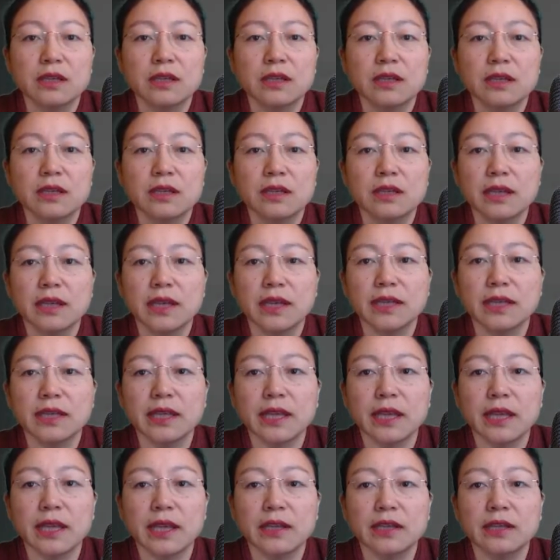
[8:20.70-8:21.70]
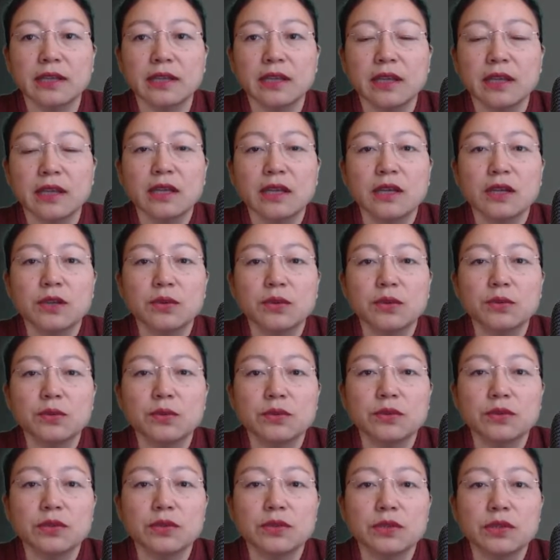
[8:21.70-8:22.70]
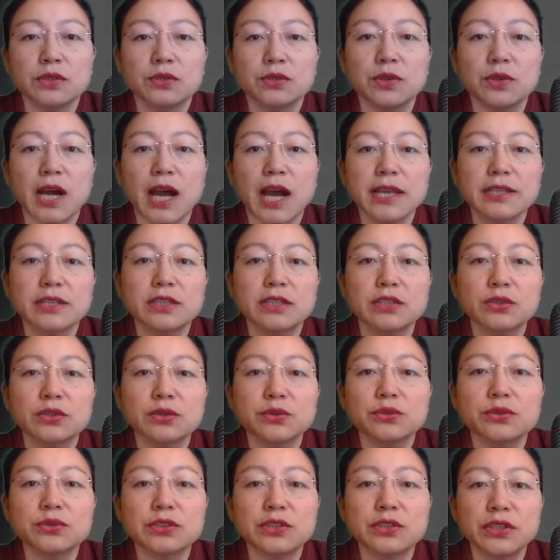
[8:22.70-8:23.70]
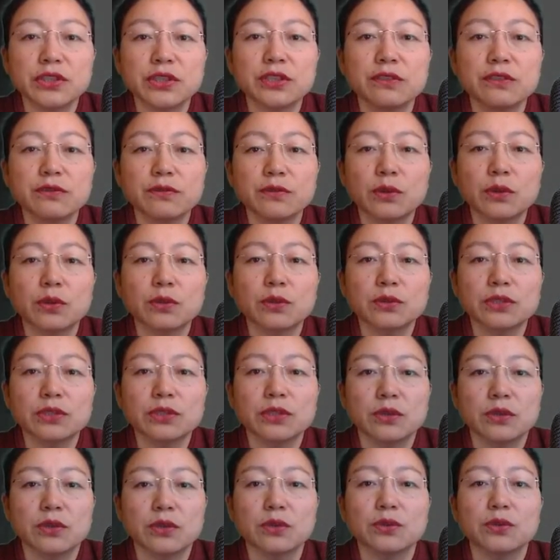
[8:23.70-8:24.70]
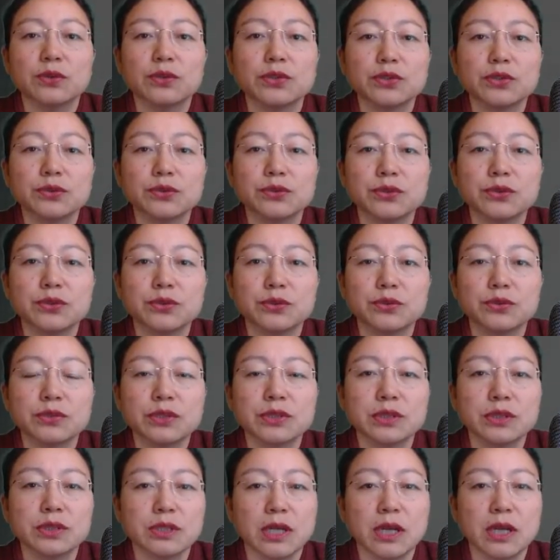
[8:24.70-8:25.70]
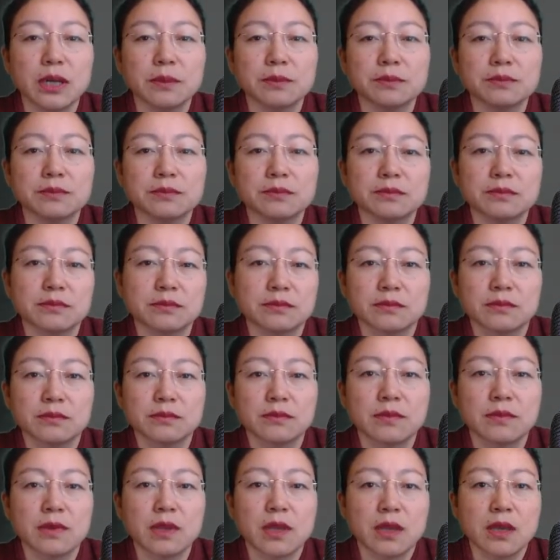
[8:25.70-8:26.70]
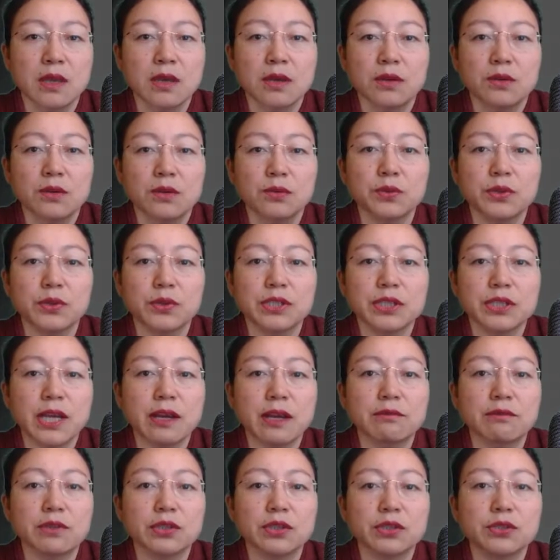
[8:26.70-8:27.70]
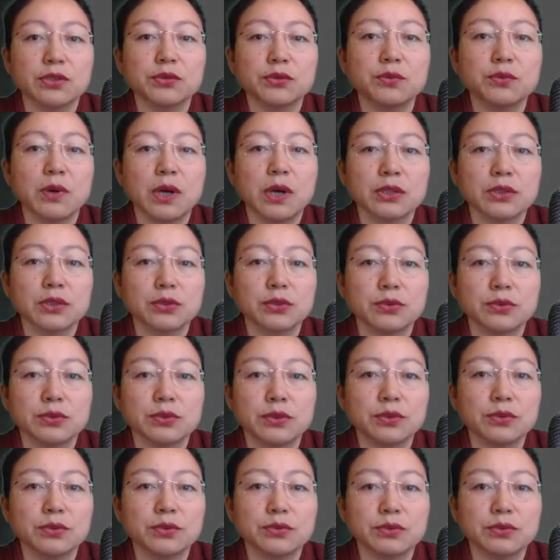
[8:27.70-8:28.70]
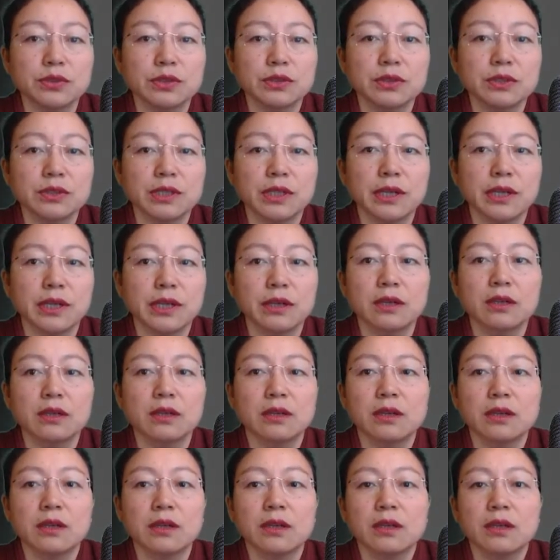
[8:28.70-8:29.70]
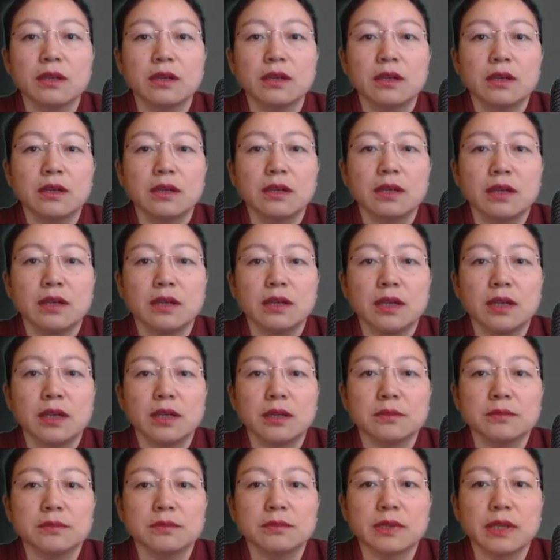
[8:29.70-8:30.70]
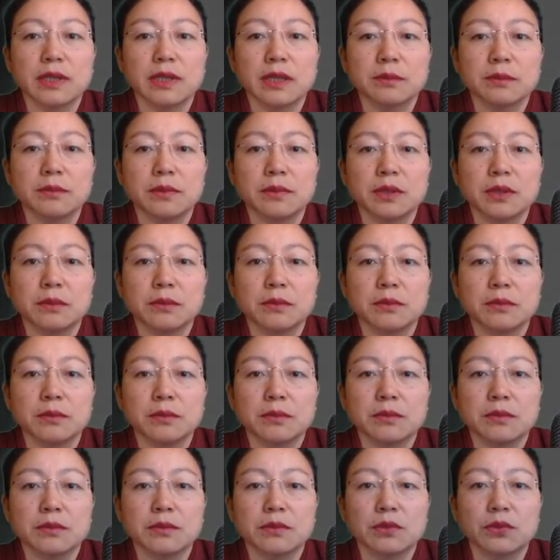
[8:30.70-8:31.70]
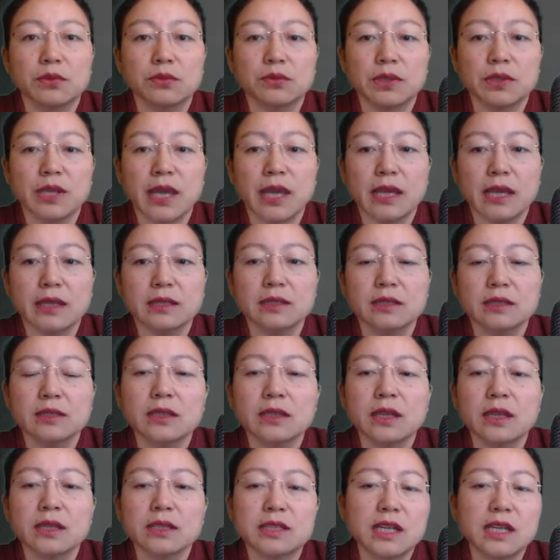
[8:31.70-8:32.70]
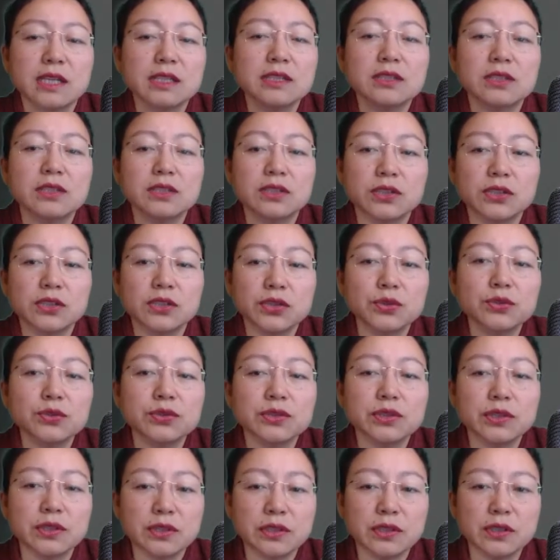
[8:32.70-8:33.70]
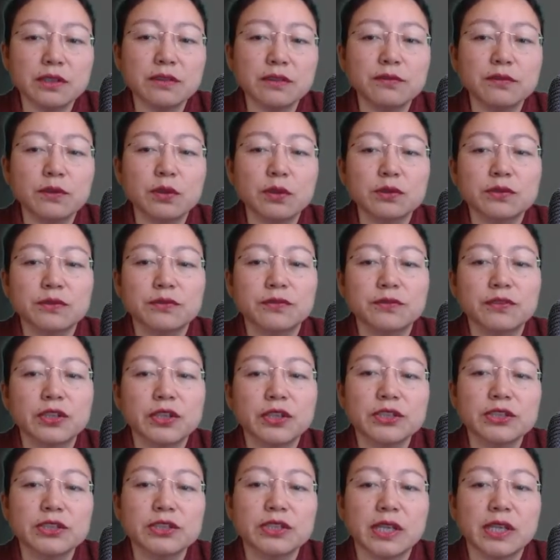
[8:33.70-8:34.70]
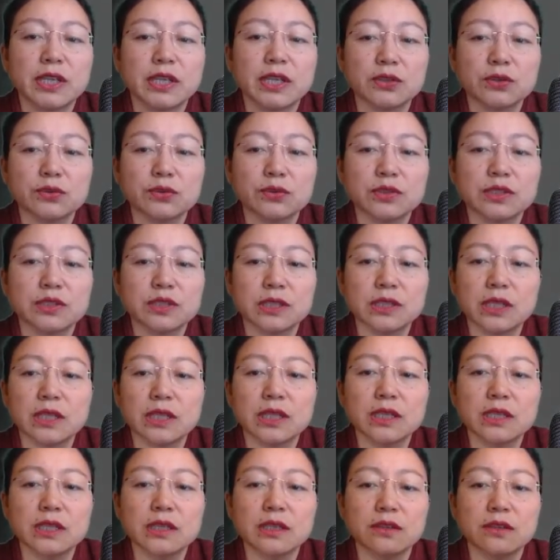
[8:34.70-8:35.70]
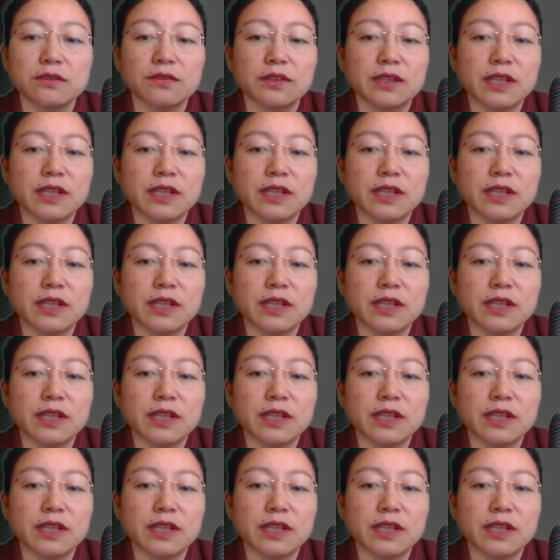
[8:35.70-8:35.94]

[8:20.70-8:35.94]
and then you either use default or you use whichever you want to use there. Let me do that. Just use the default first and to see if that